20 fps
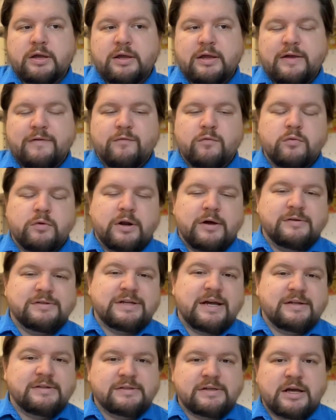Even when I was
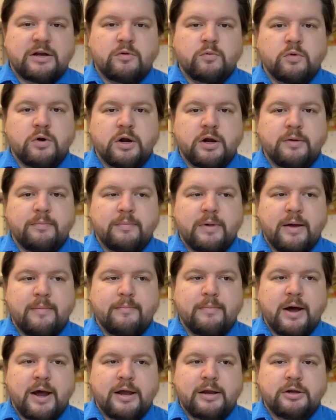outside of work, my
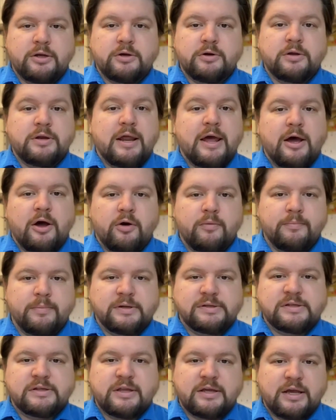mind couldn't help
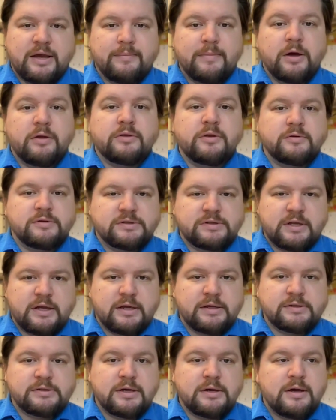but to think about those
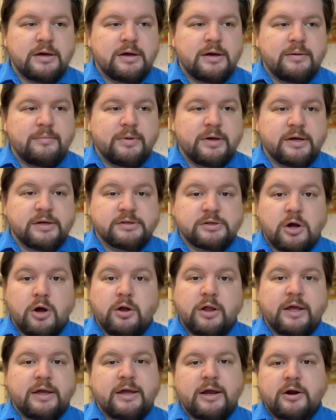things because
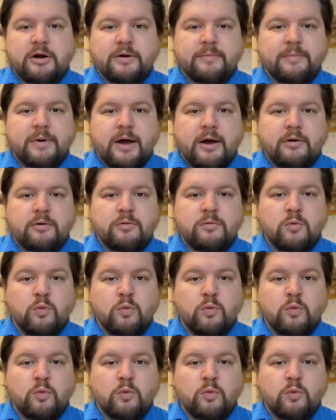all I cared about